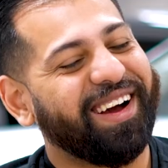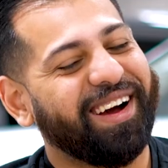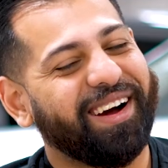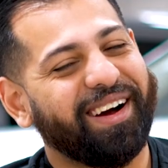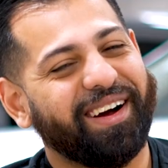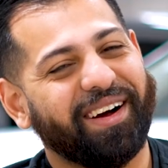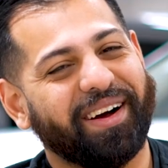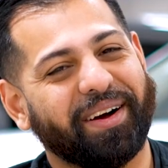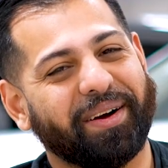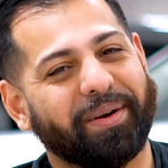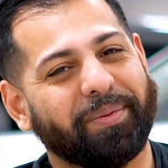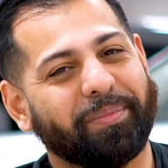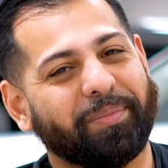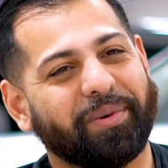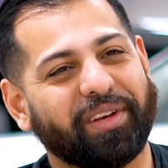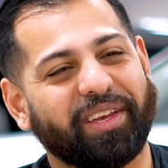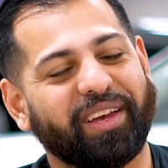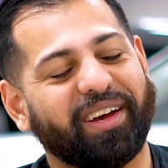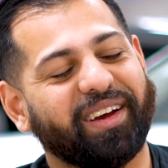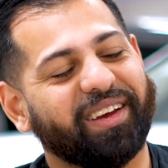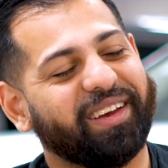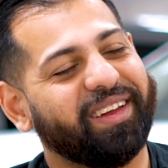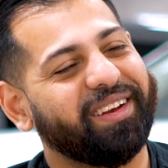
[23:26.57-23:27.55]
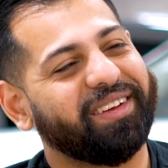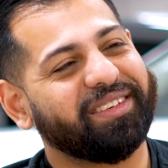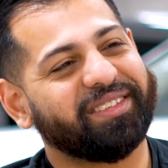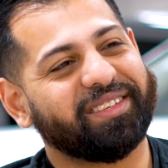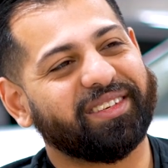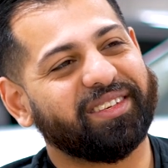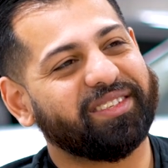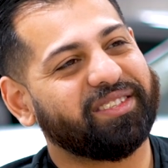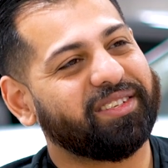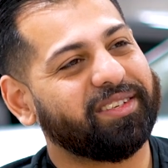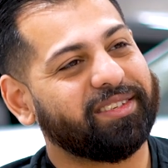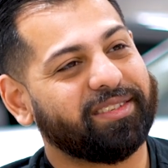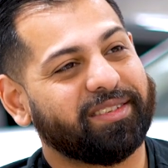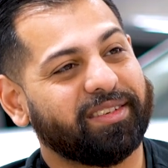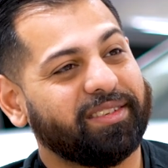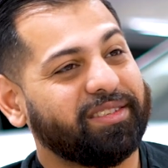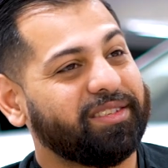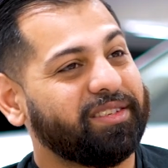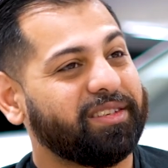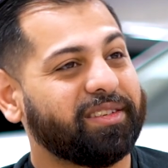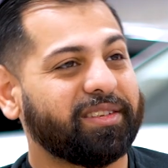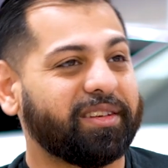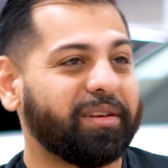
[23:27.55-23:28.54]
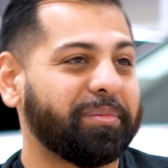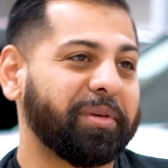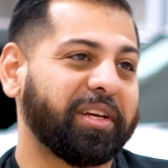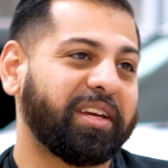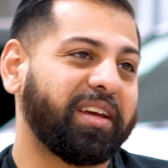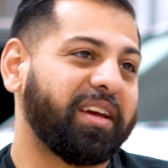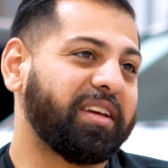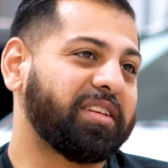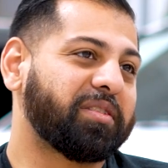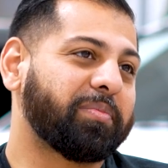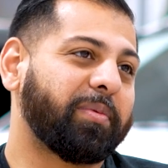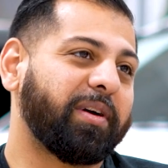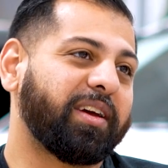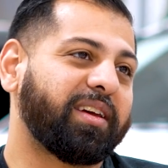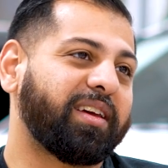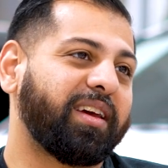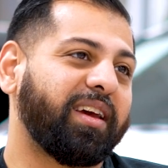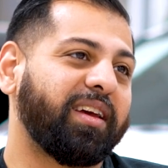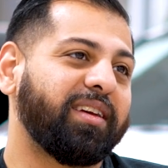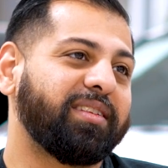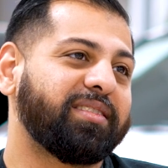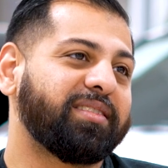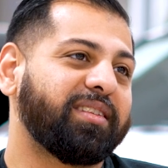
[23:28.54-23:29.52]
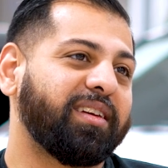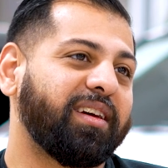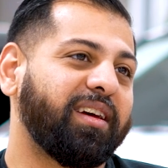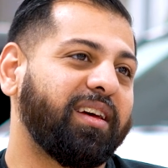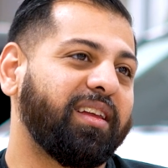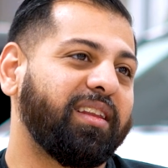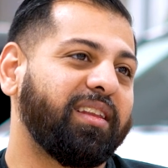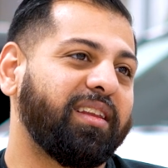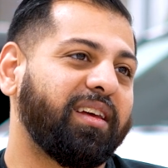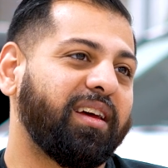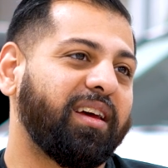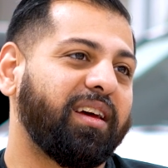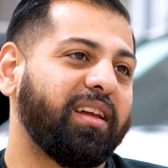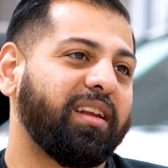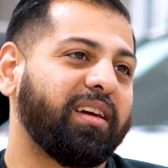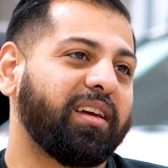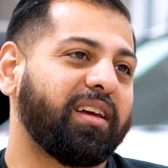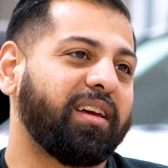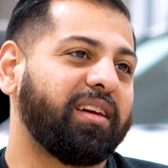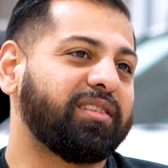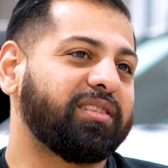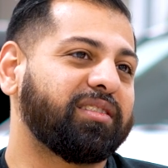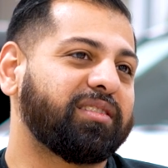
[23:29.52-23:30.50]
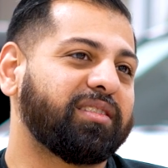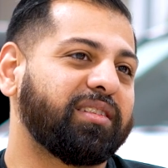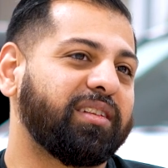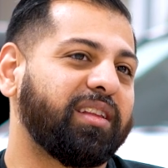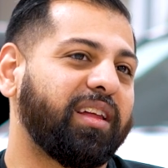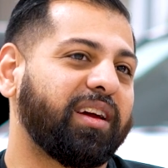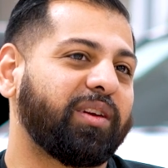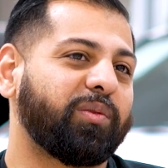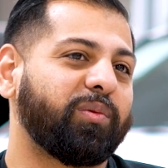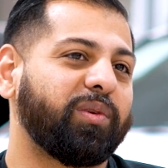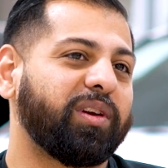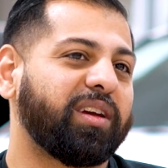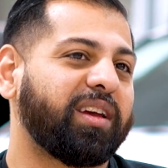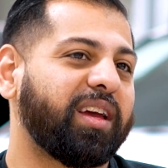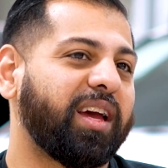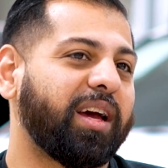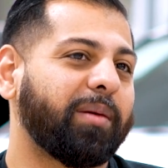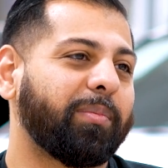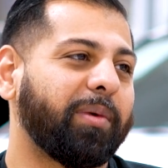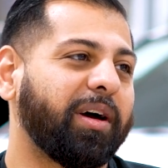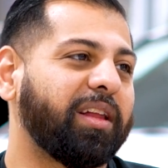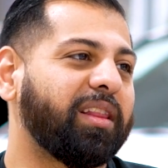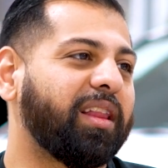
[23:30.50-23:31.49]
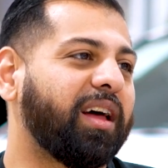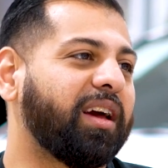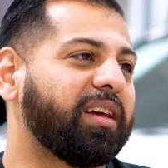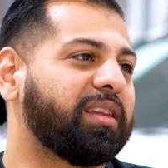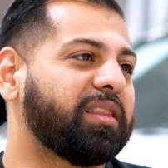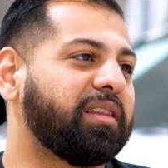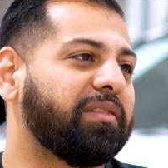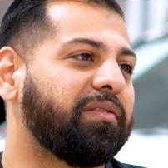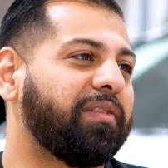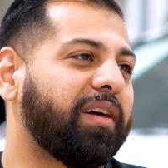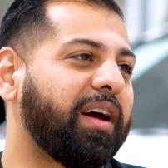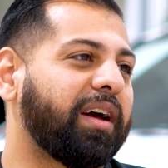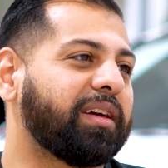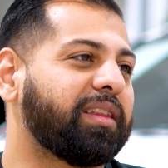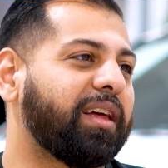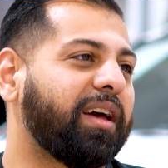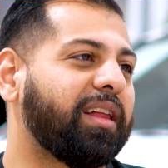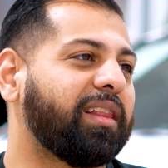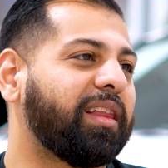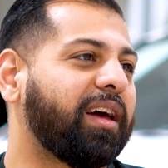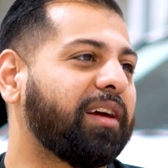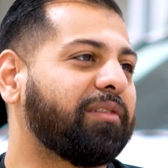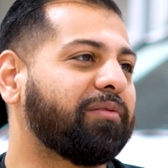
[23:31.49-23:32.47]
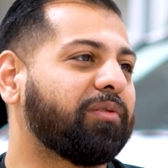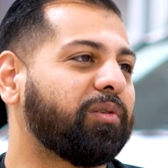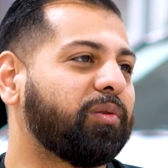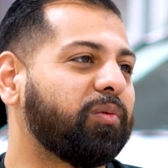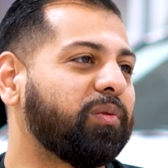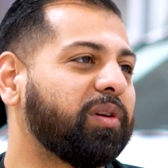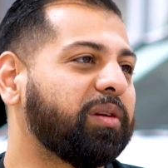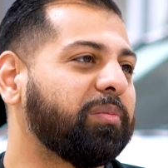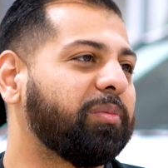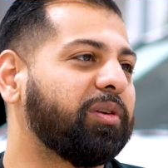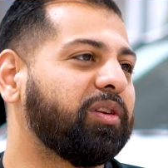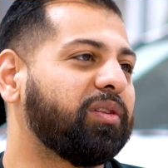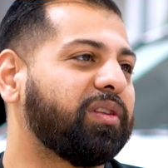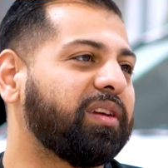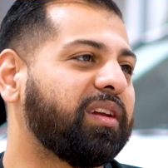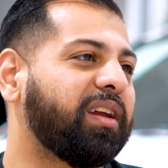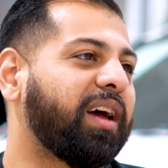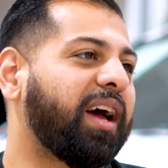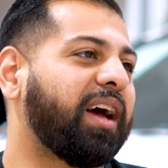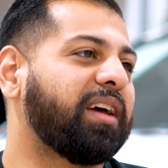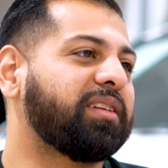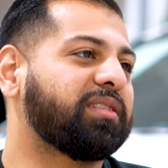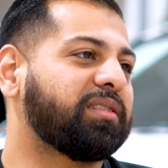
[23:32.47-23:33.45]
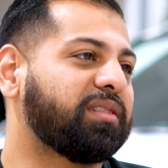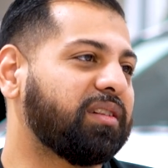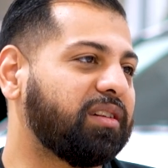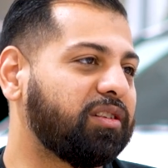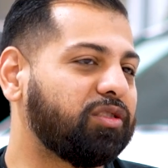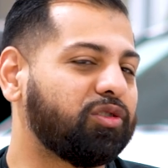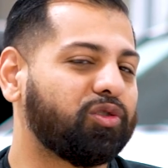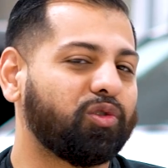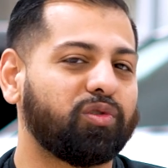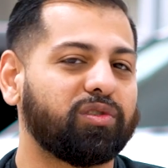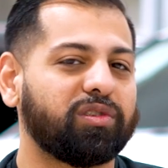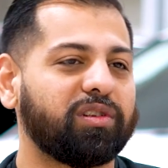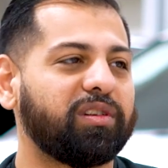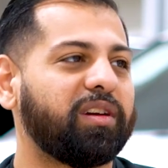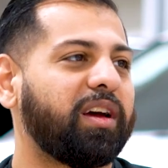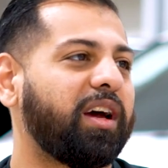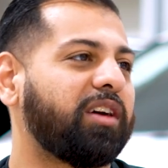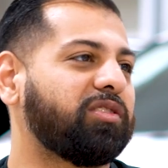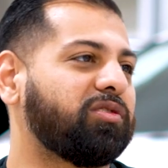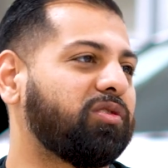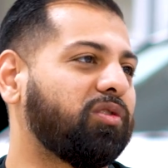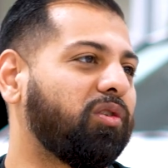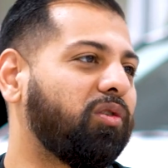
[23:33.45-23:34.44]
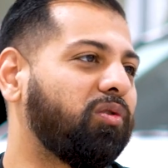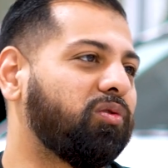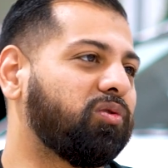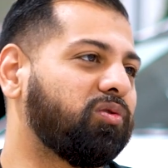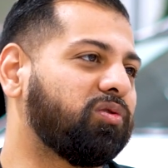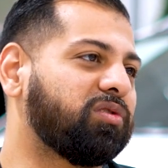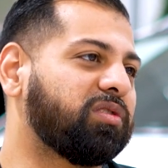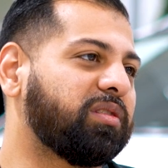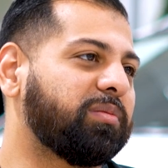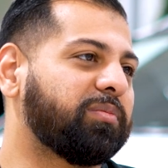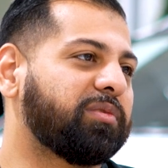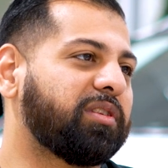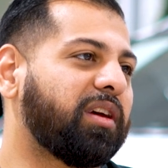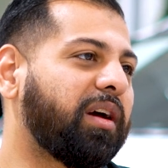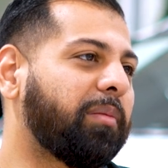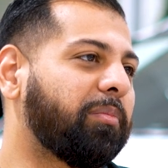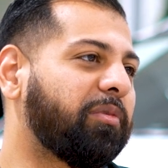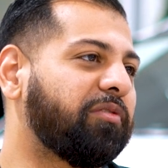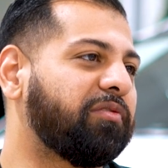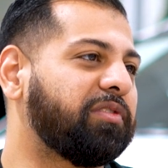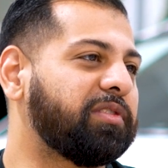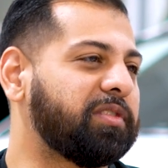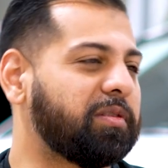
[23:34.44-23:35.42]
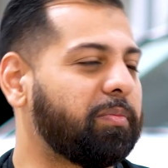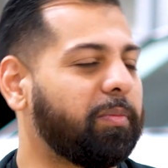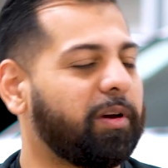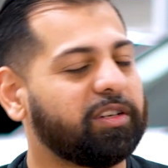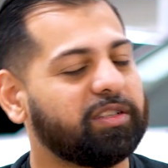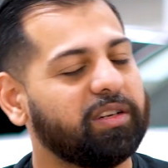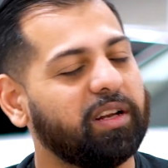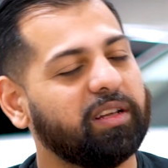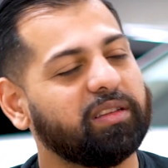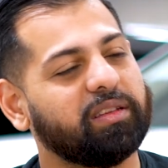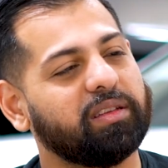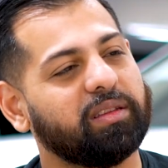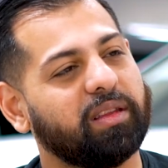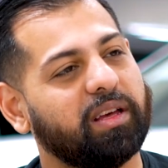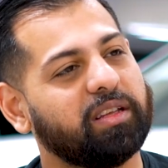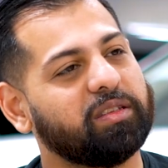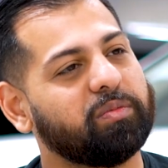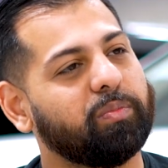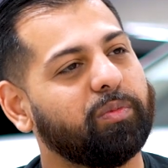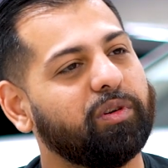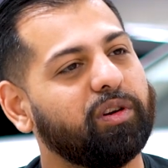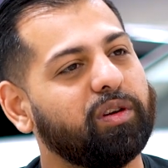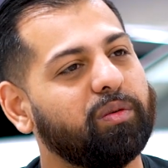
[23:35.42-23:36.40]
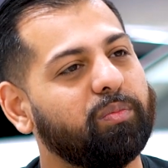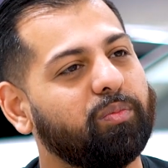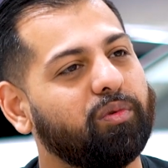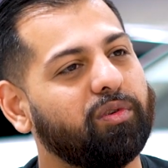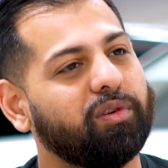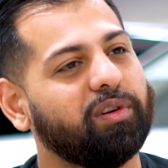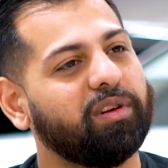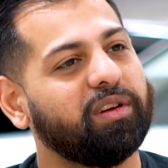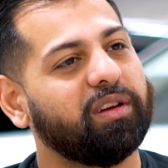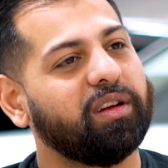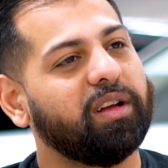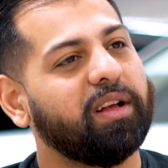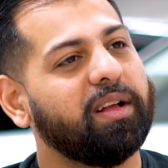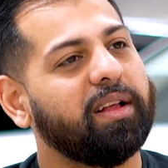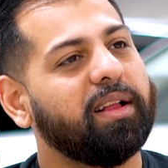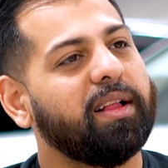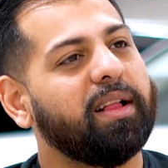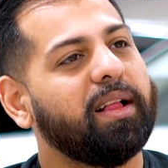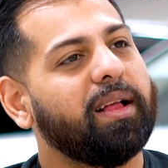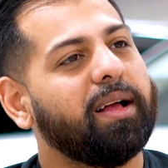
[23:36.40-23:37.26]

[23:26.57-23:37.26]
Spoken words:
But yeah, again, it's just gonna be case by case, and again, just to like recap, I like the fact that like for rebuild, in Georgia, it has to go through some type of inspection. I think that's pretty important.